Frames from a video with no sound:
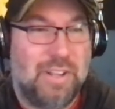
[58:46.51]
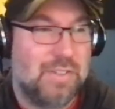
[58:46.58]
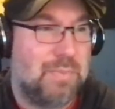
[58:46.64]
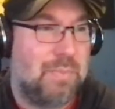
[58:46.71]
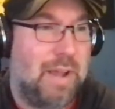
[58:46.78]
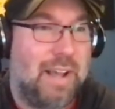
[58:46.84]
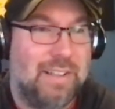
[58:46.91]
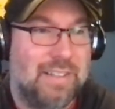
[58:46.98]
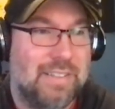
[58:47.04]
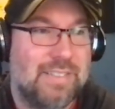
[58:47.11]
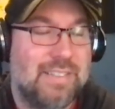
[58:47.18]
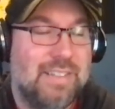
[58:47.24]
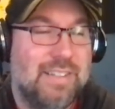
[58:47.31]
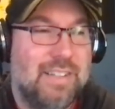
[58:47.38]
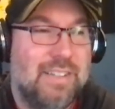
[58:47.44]
ballots.
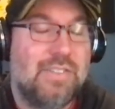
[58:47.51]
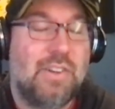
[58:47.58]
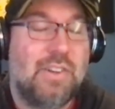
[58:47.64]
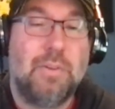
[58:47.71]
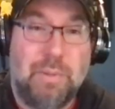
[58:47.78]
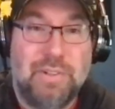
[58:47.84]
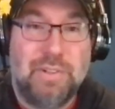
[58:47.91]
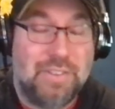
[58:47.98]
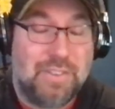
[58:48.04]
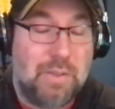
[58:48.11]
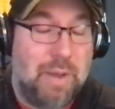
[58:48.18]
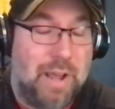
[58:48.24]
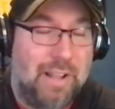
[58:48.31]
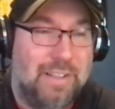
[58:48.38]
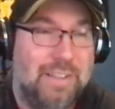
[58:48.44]
It's called Building the
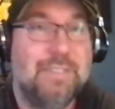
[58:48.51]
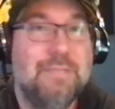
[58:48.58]
Ballot.